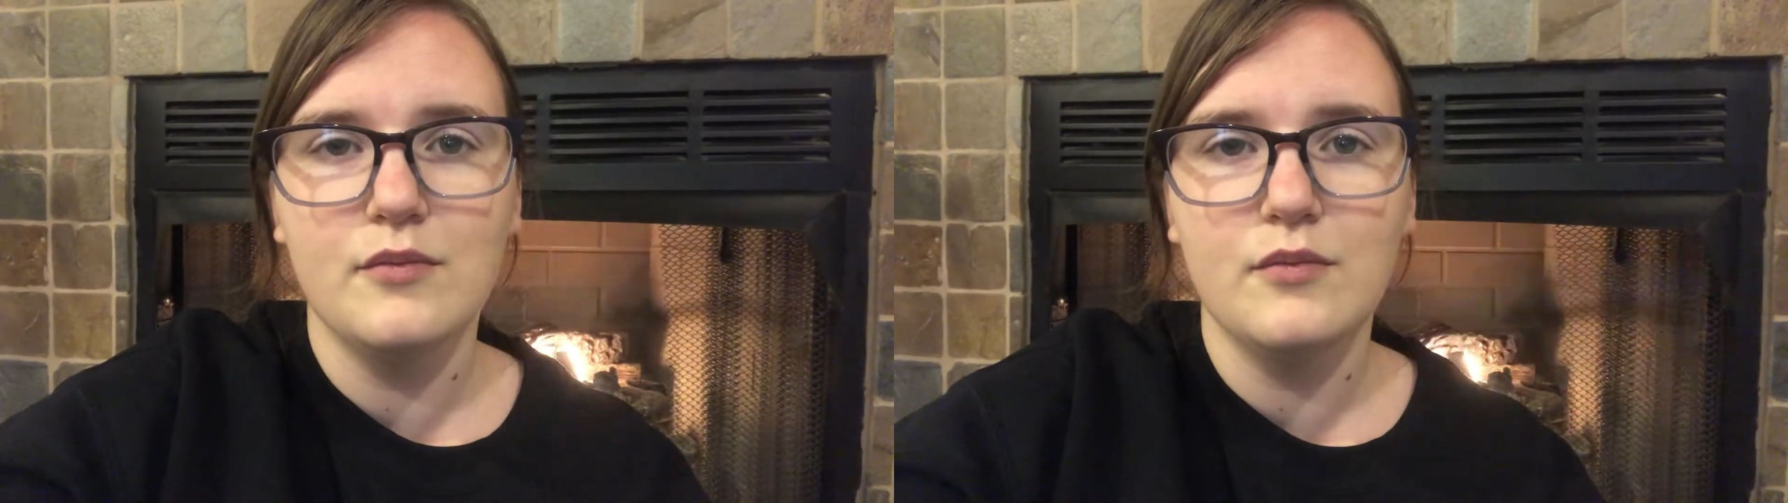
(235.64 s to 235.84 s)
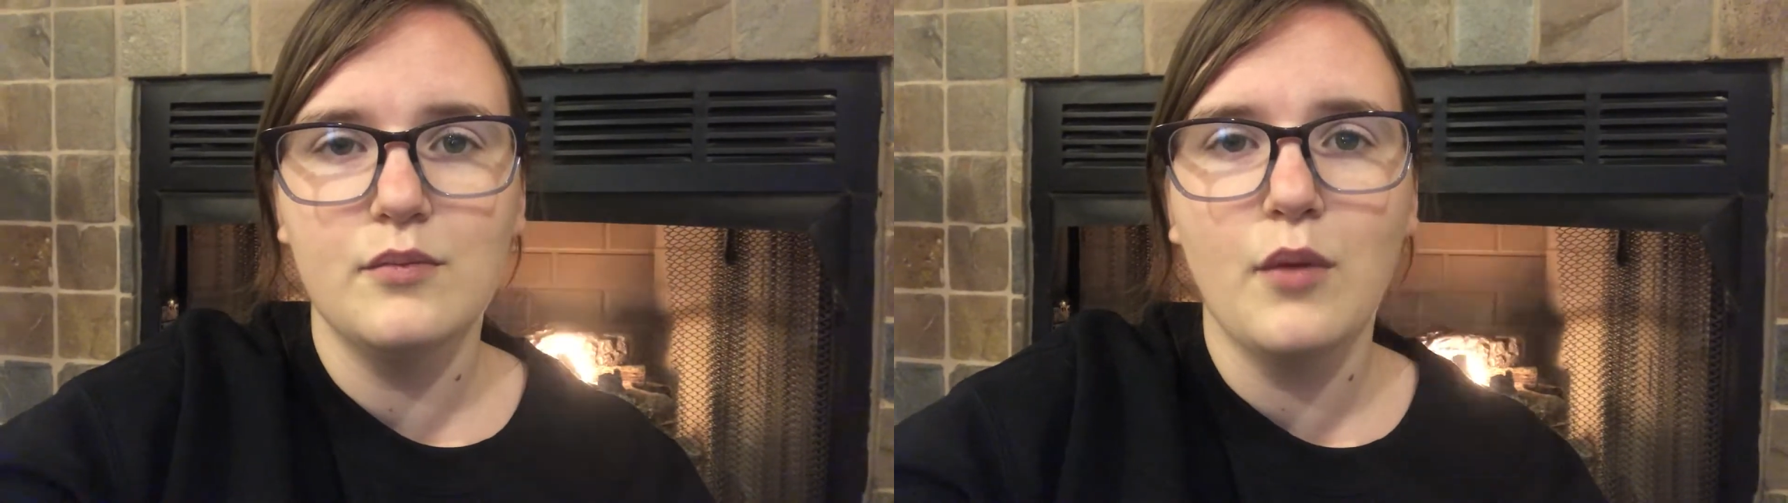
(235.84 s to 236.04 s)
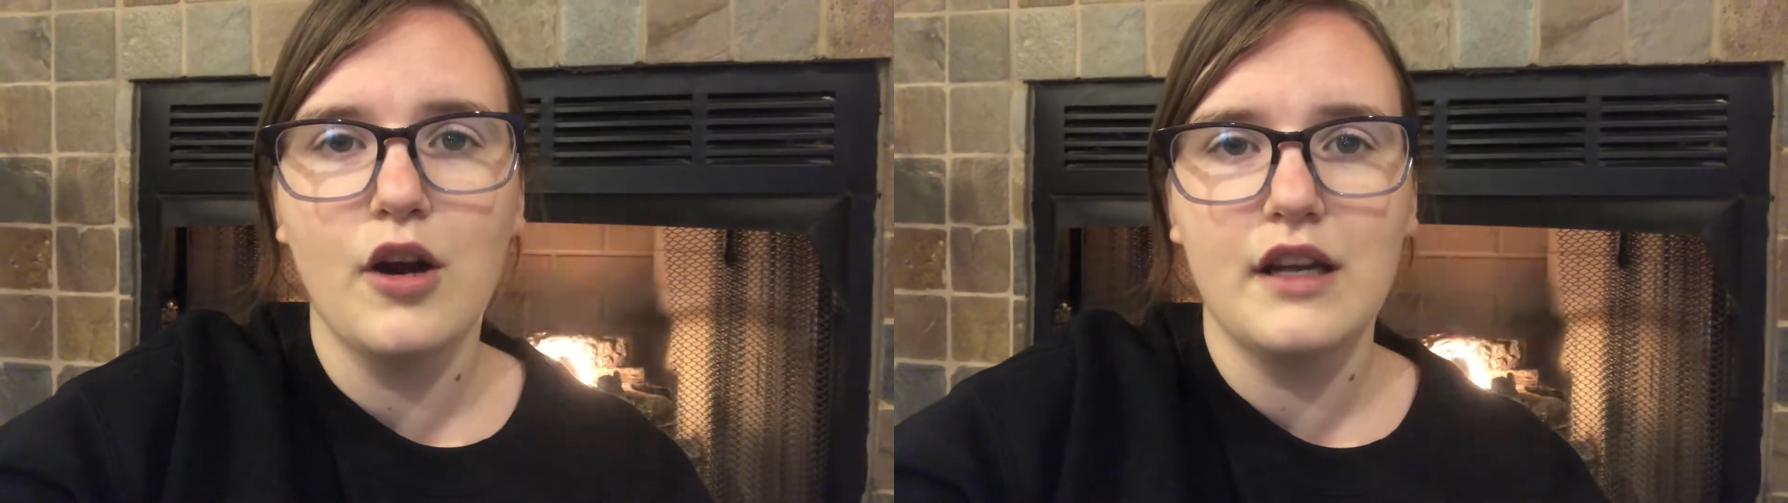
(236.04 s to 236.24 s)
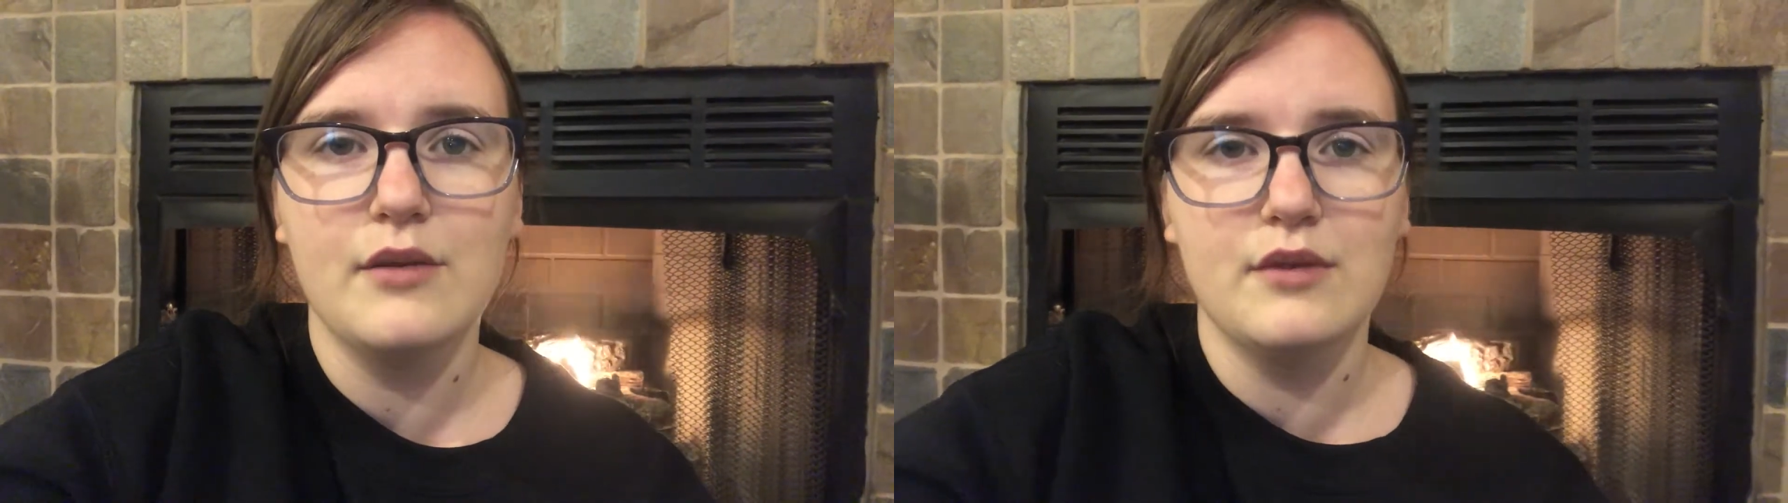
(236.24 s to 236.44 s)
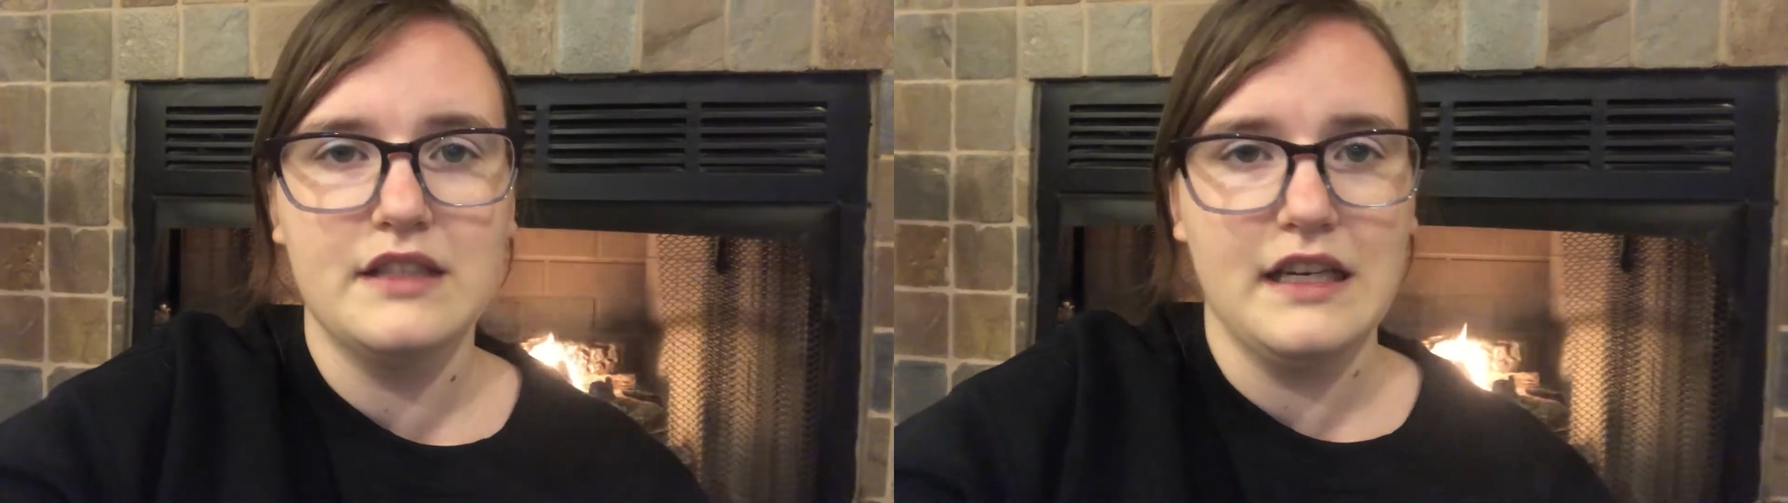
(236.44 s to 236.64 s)
market
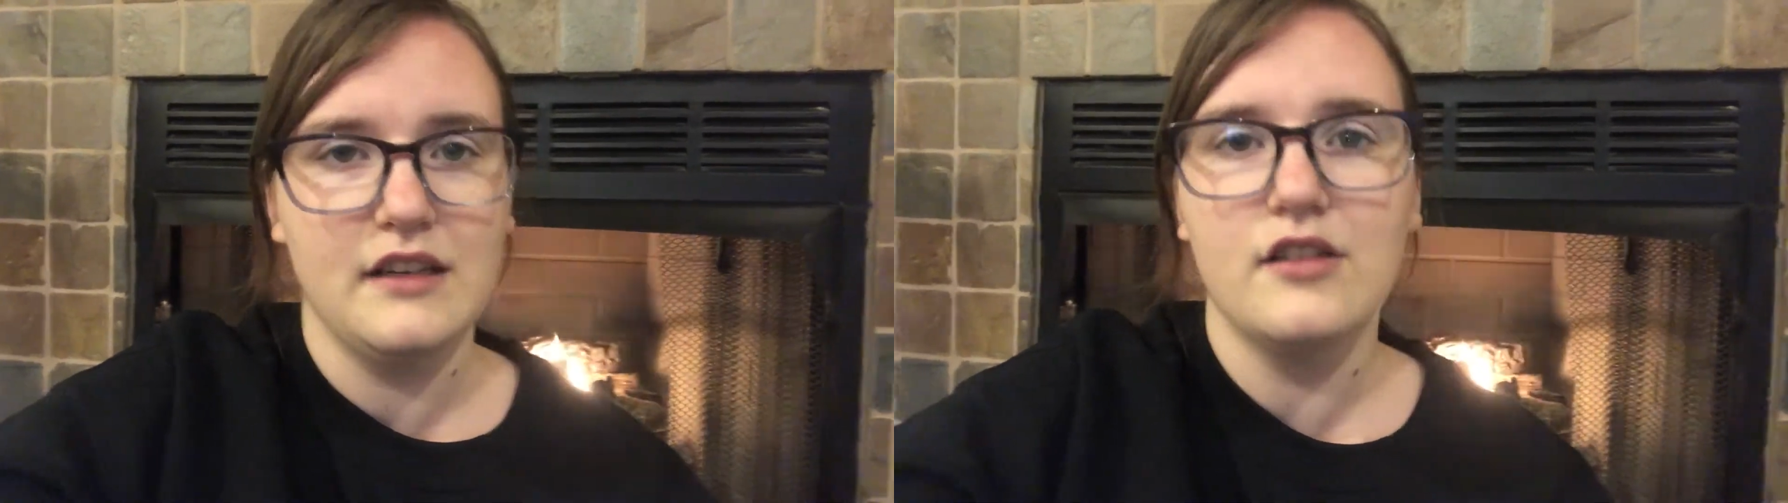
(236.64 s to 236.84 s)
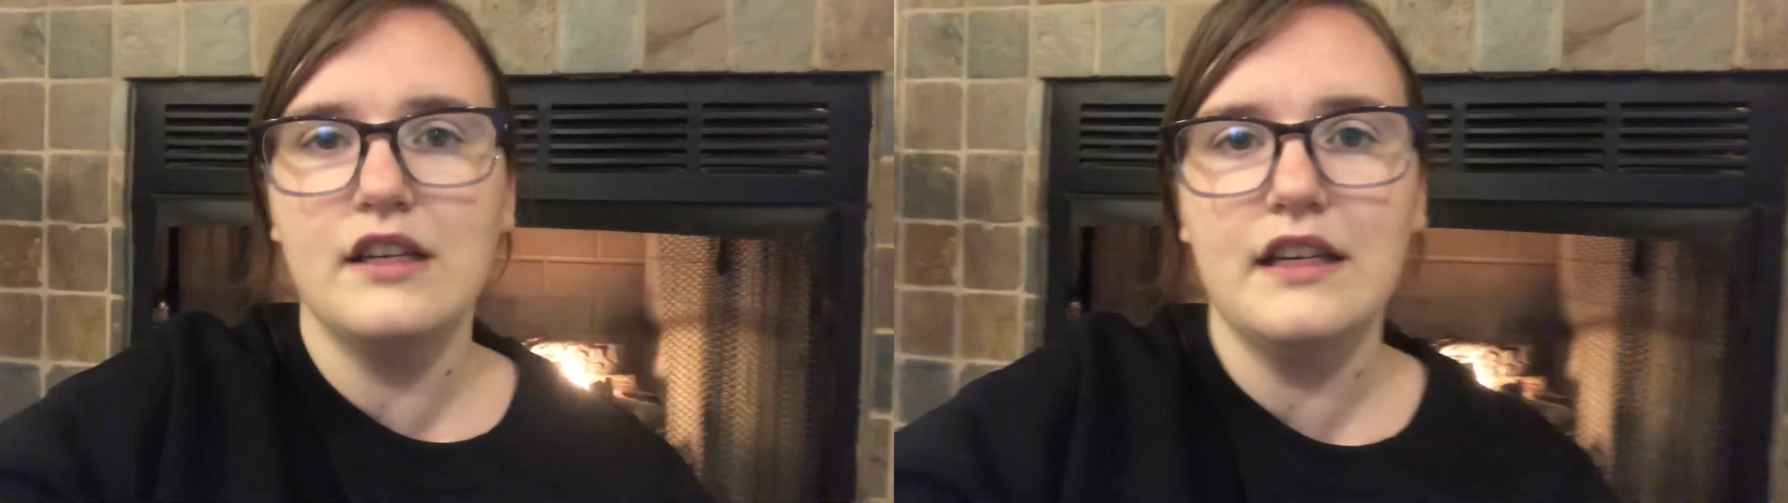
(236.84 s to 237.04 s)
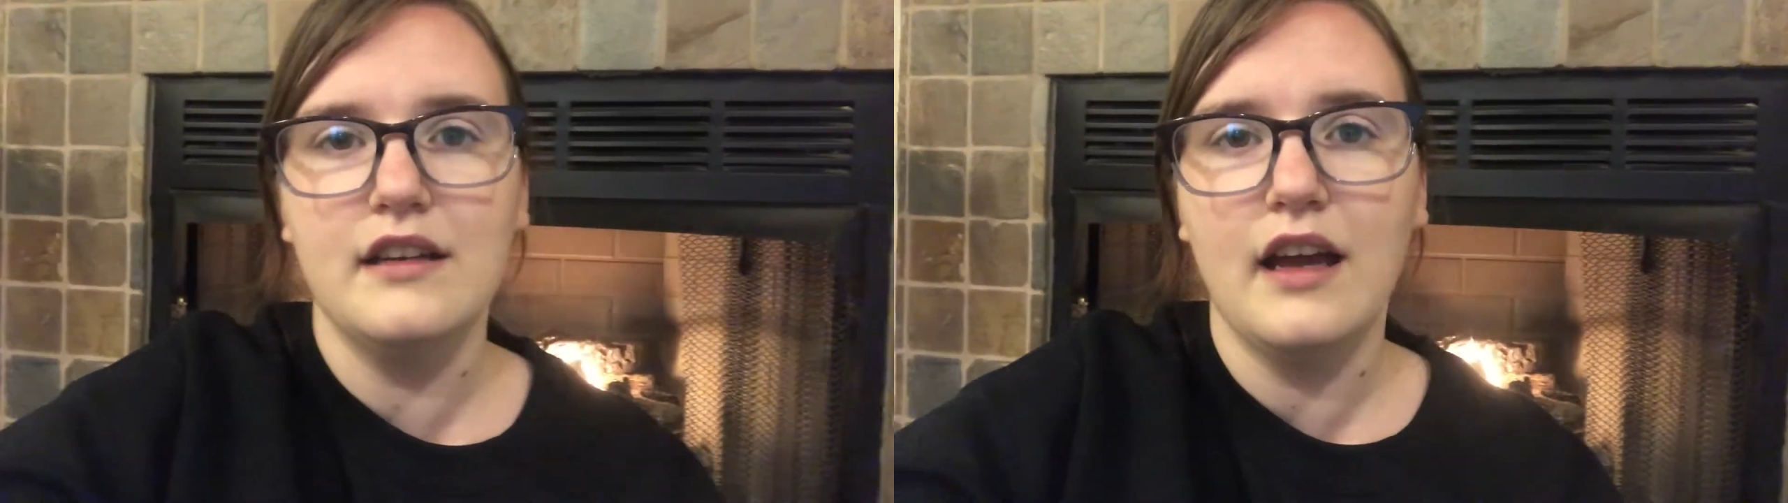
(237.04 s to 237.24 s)
was technically in